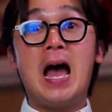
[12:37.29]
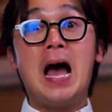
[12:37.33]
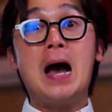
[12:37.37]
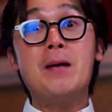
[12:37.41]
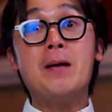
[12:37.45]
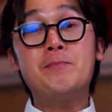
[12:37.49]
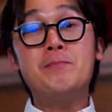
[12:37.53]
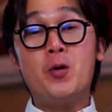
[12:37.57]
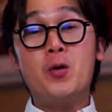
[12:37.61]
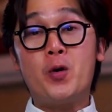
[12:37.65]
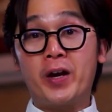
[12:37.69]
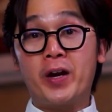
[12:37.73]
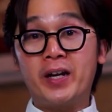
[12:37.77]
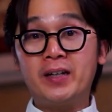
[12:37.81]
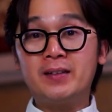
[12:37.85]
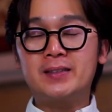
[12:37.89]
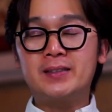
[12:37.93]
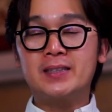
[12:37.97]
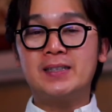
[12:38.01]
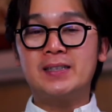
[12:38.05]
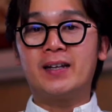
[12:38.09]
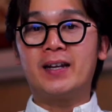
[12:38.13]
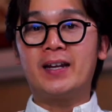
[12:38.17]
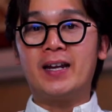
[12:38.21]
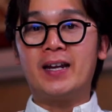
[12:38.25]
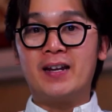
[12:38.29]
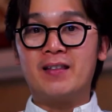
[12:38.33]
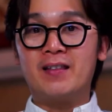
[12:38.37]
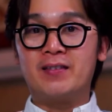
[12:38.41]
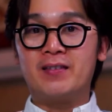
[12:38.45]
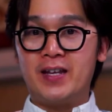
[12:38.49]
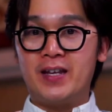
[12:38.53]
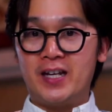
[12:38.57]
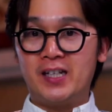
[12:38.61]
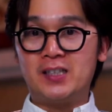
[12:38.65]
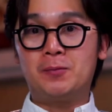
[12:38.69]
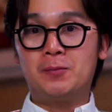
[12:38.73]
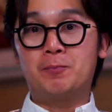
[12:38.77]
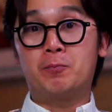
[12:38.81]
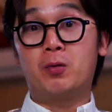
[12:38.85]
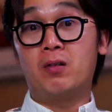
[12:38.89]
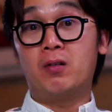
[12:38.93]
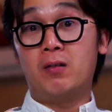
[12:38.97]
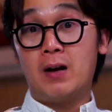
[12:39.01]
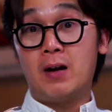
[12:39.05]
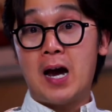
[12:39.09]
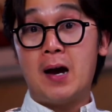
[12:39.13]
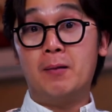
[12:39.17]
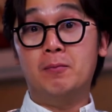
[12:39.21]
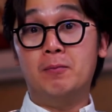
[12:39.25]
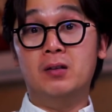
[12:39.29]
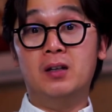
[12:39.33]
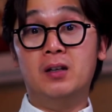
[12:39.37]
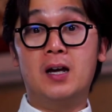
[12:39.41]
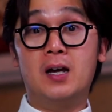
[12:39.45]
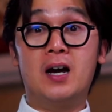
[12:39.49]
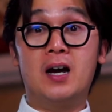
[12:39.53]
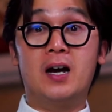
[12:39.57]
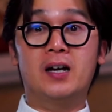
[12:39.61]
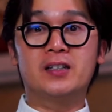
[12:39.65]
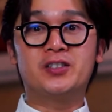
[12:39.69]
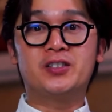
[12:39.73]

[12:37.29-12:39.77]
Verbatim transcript: a point in this parabola.